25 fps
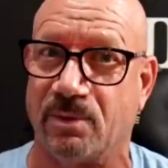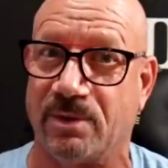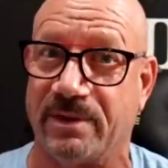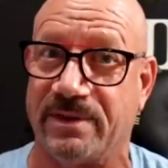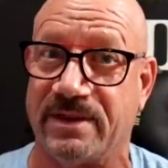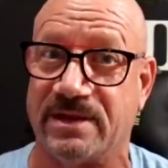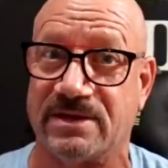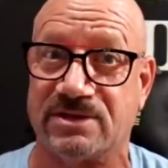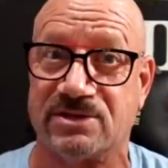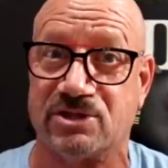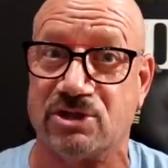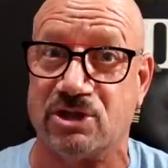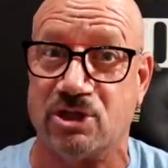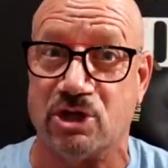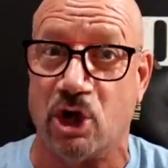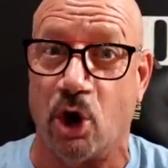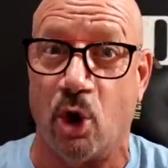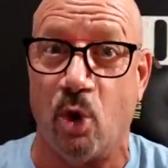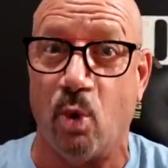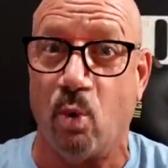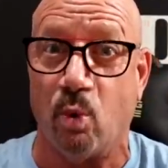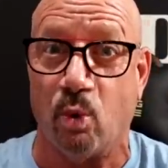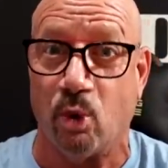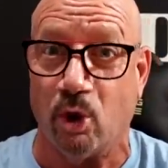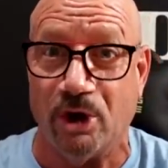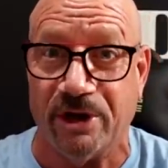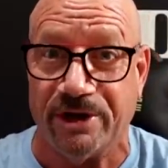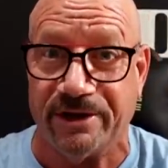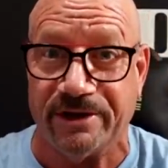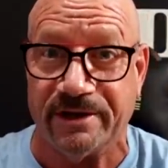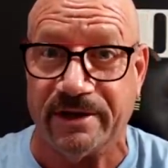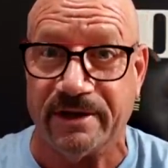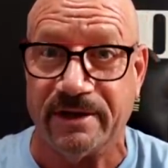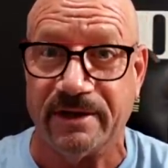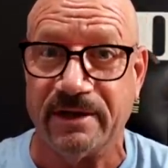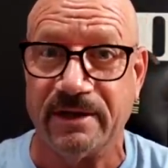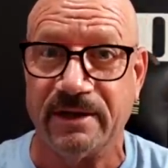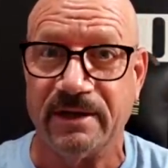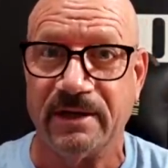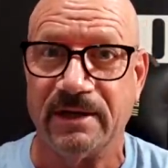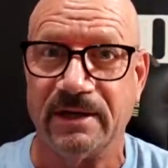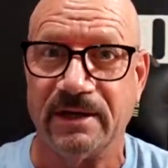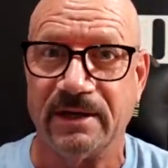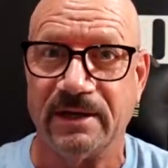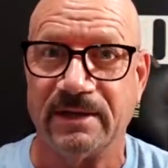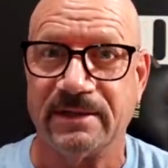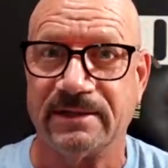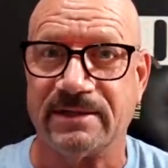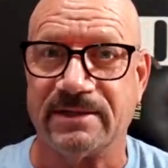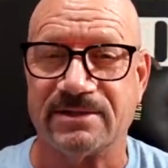when there's no wood.
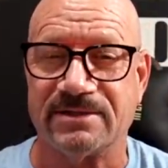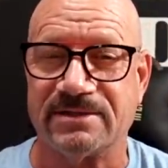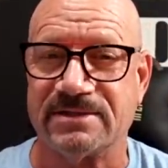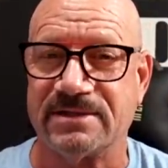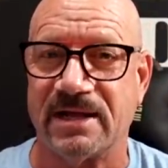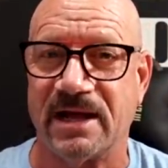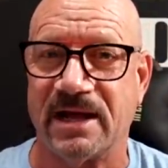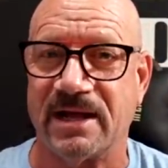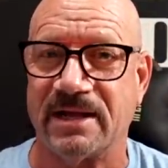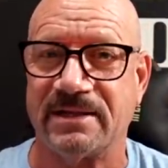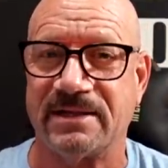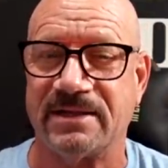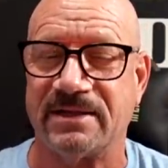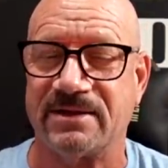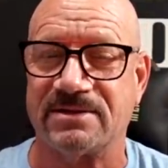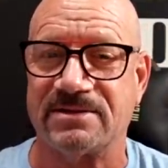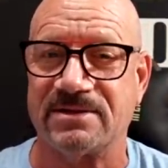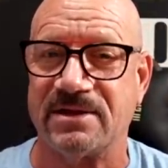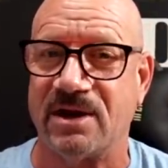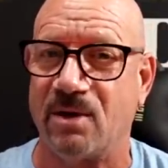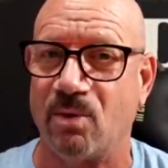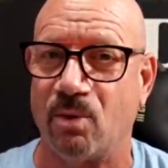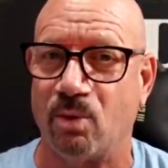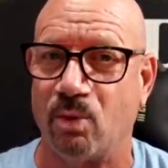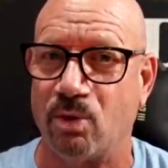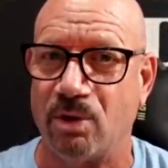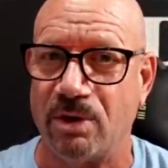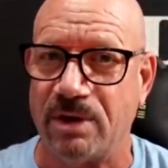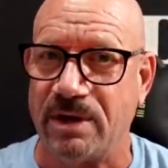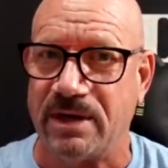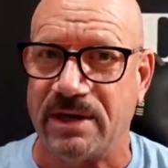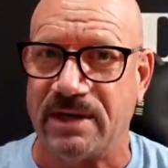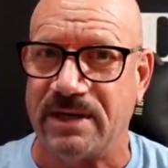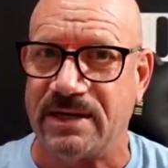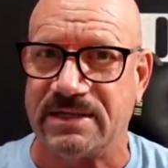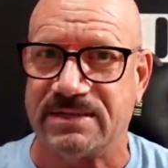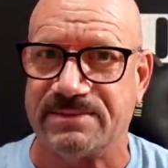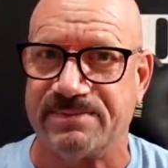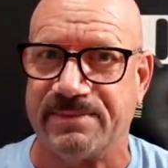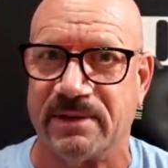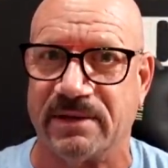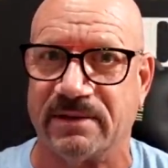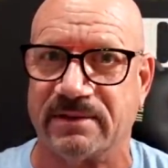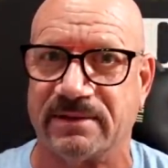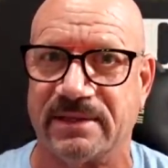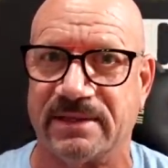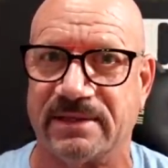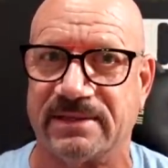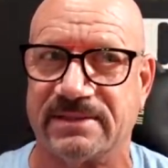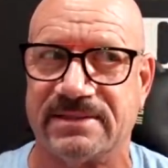There's not wood in these
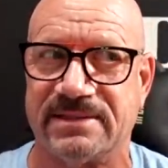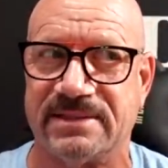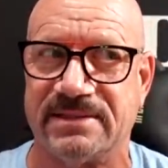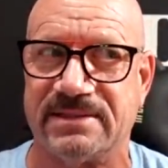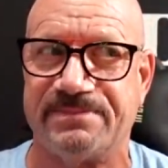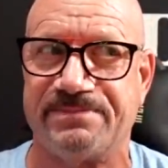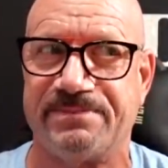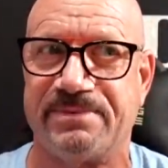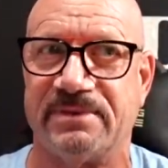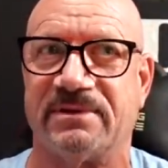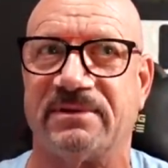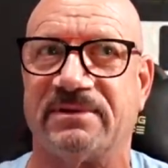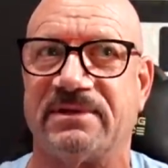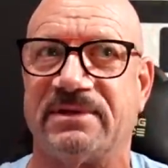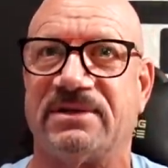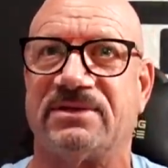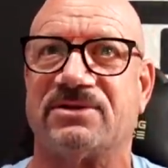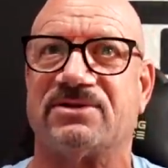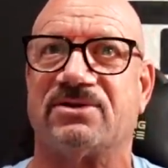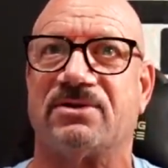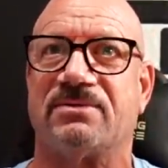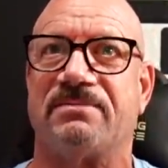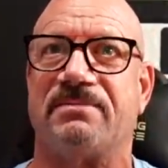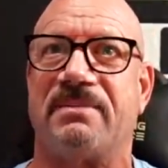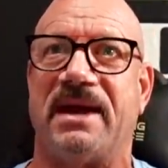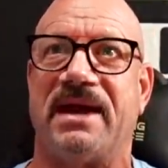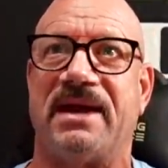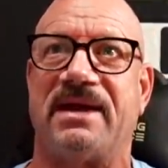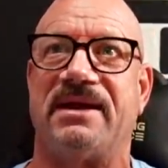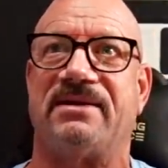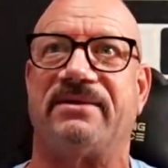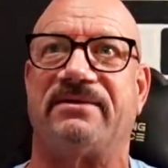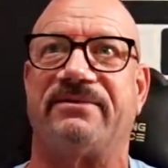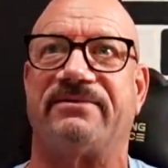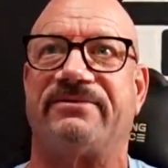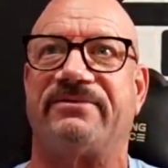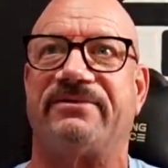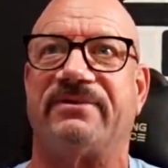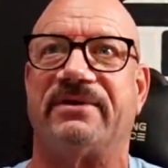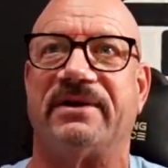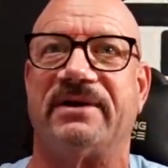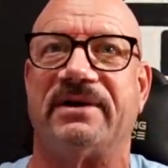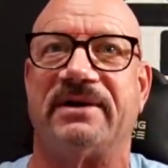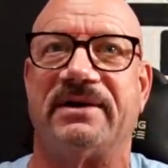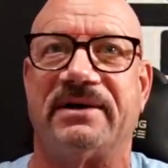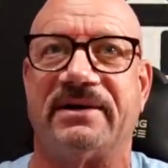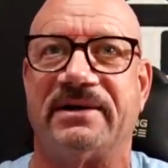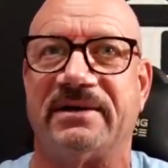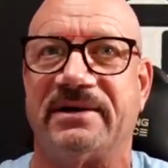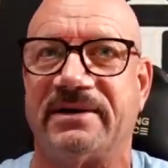buildings. These buildings are made of
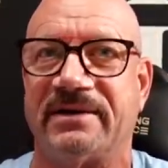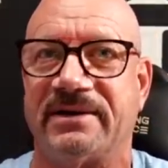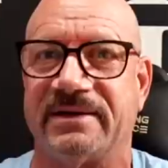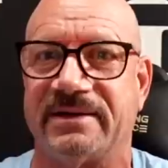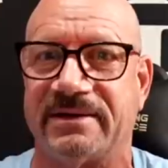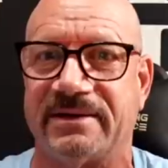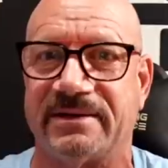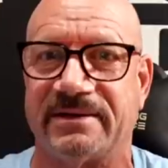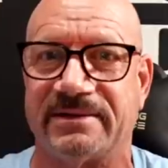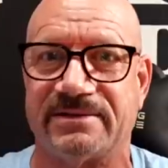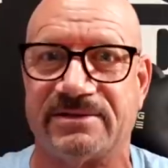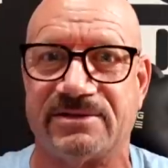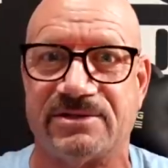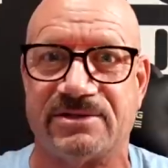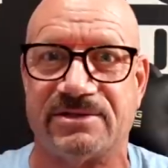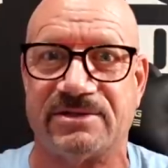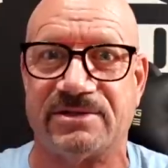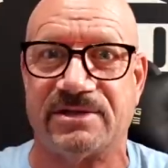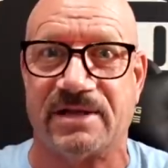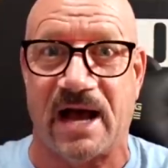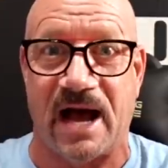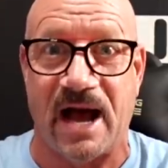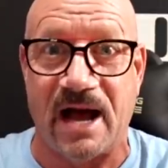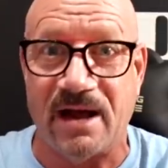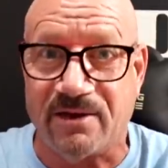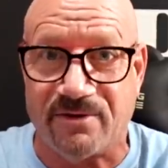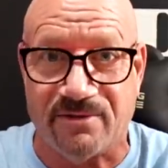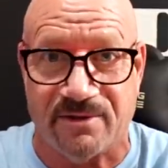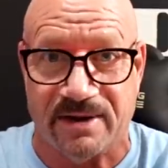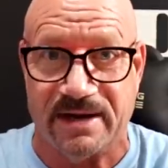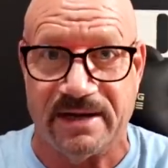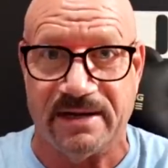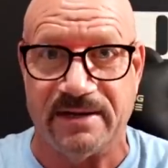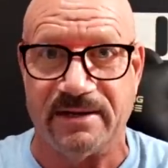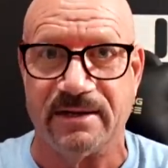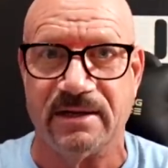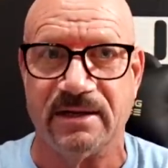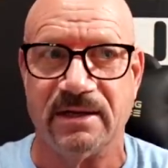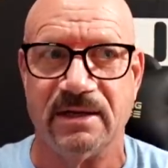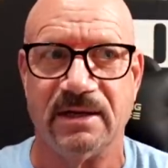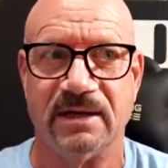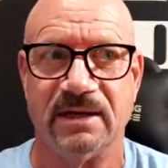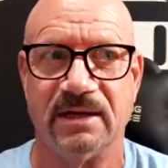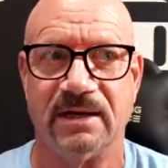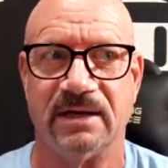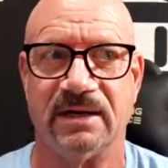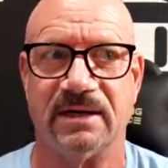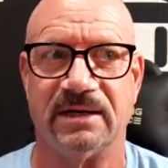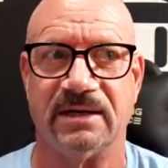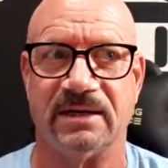concrete,
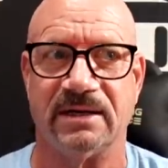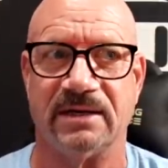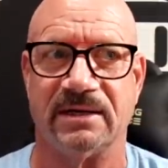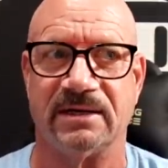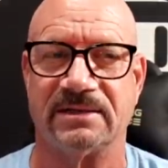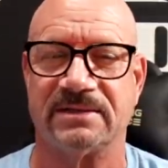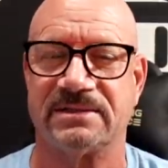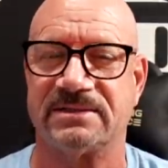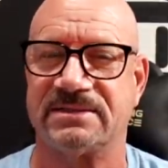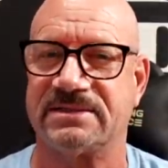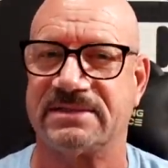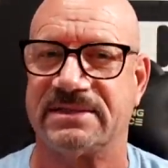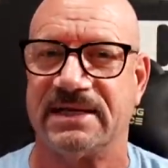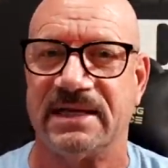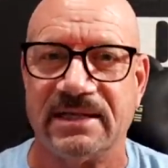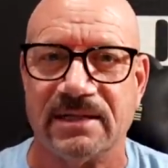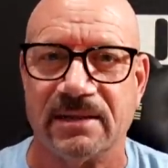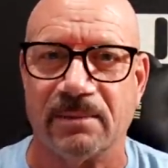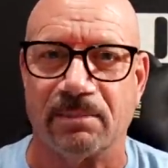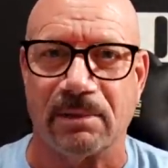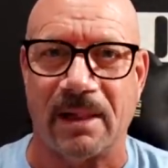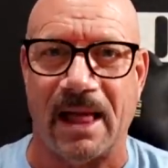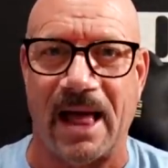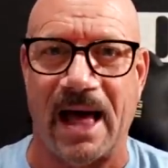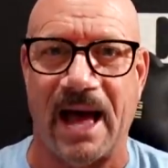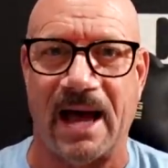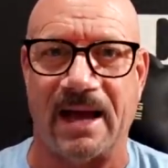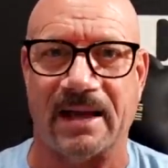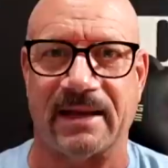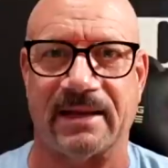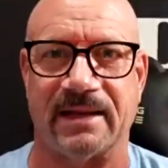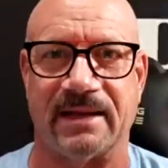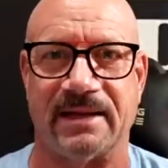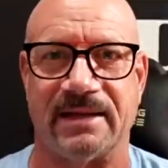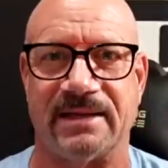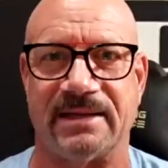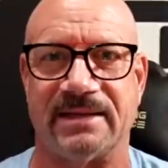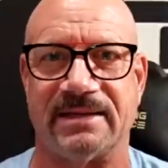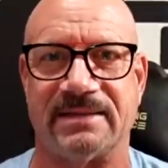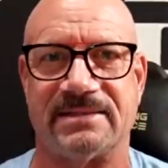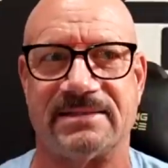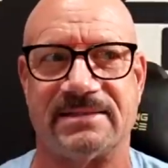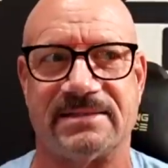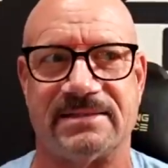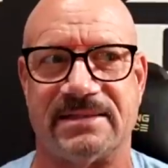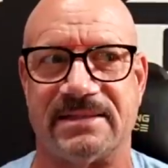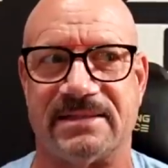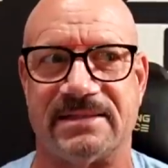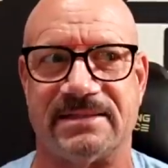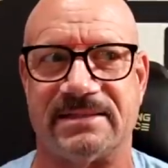cinder block.
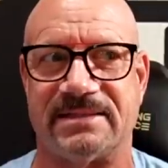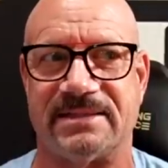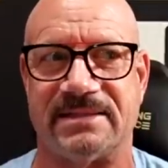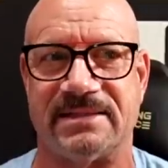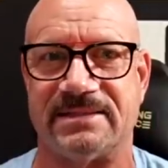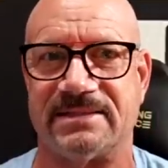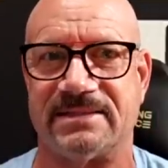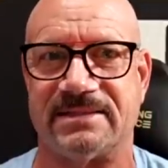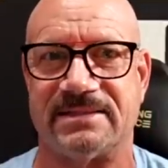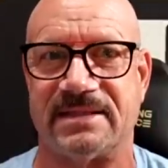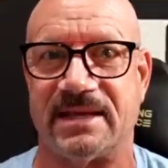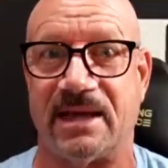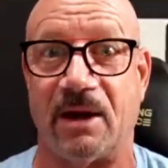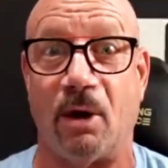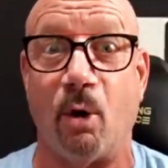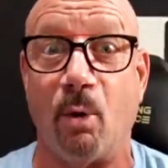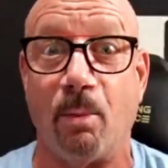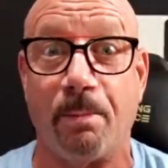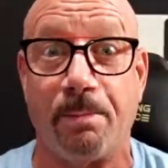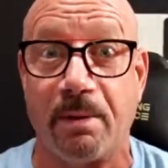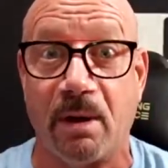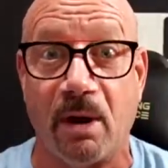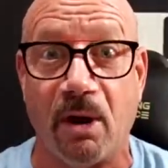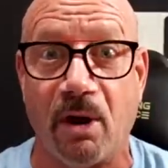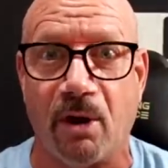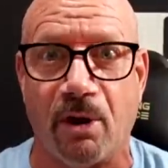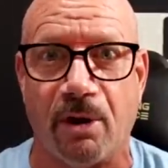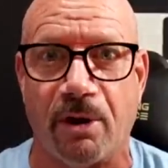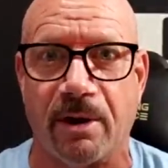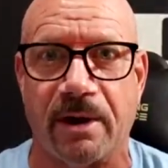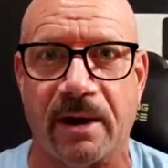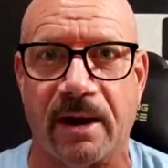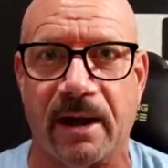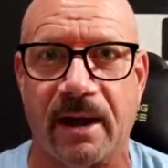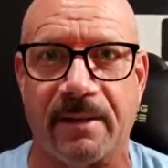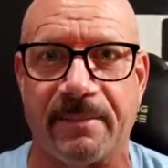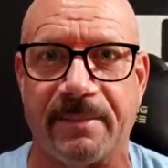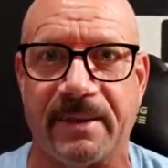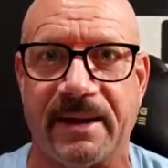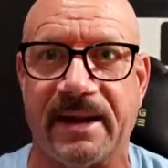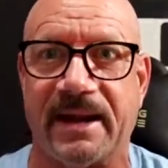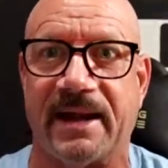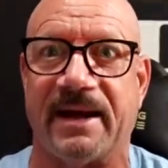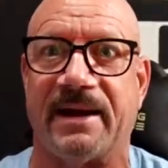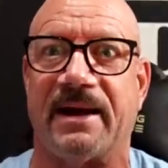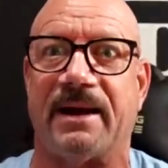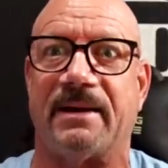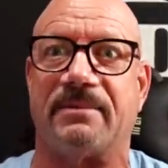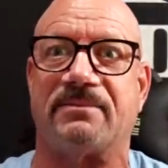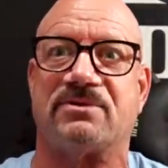They don't burn. I mean,
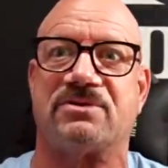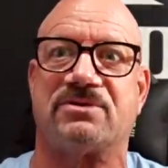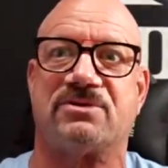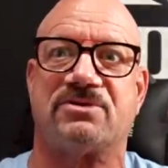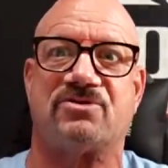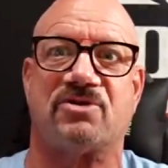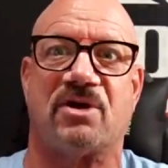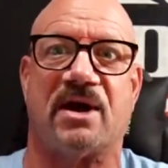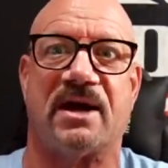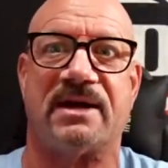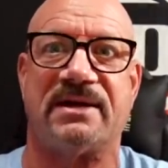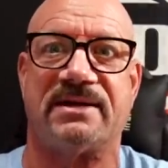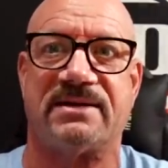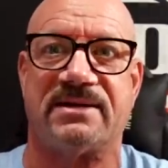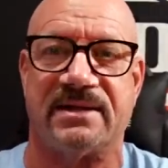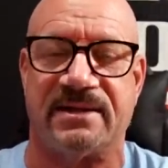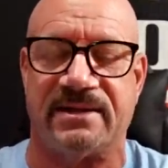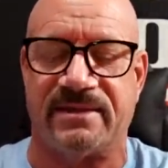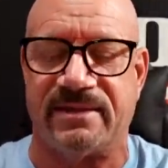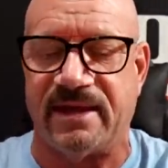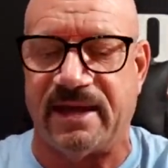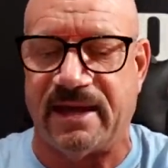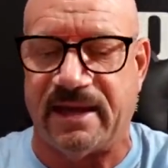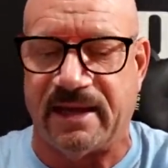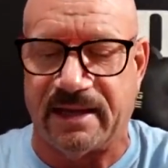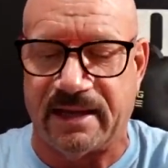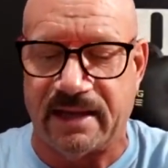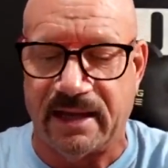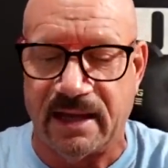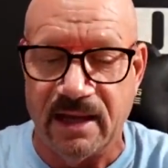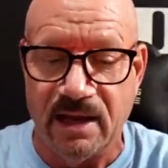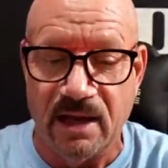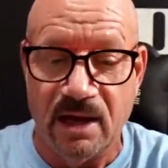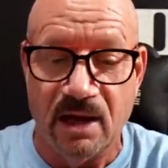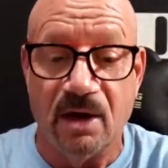I'm trying to think.